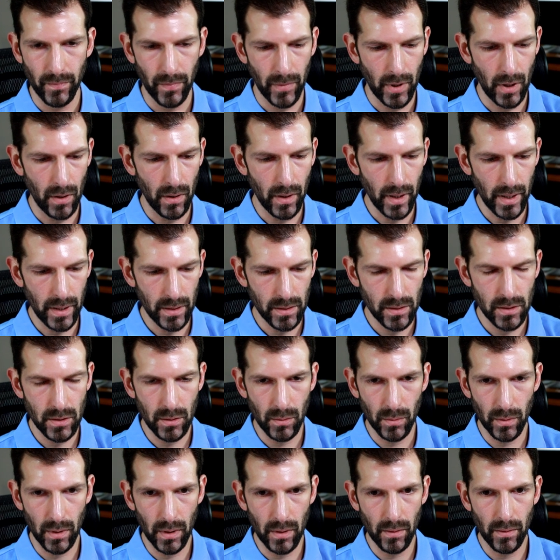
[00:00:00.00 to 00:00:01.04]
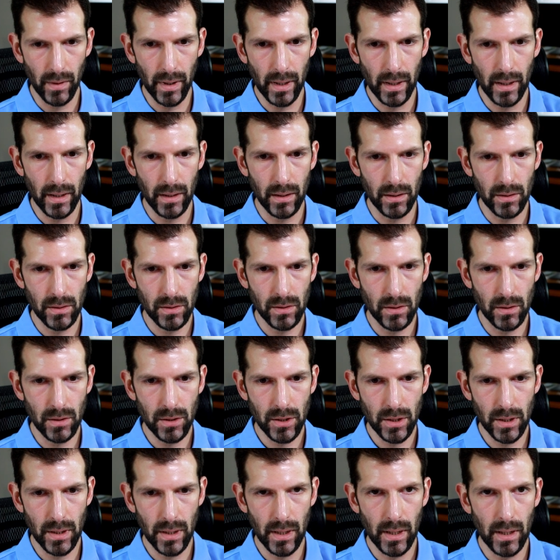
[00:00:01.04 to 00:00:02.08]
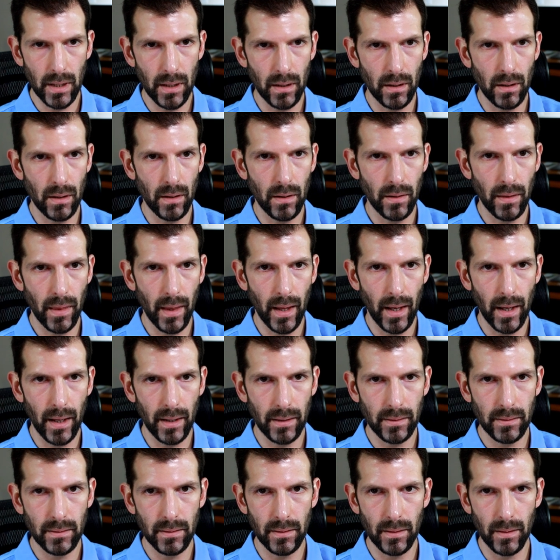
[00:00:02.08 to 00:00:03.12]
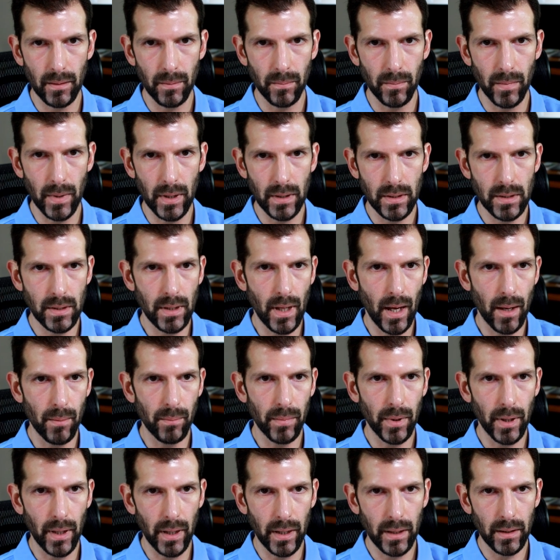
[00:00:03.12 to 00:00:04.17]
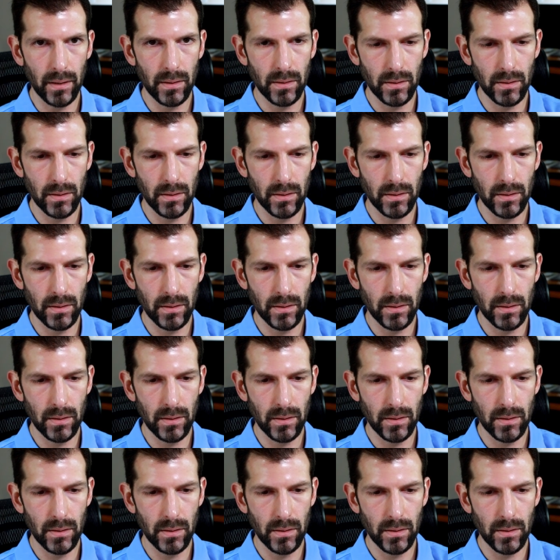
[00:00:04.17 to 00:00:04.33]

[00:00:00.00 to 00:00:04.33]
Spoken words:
Alright, so we're going to write an assertion here that it's not blank.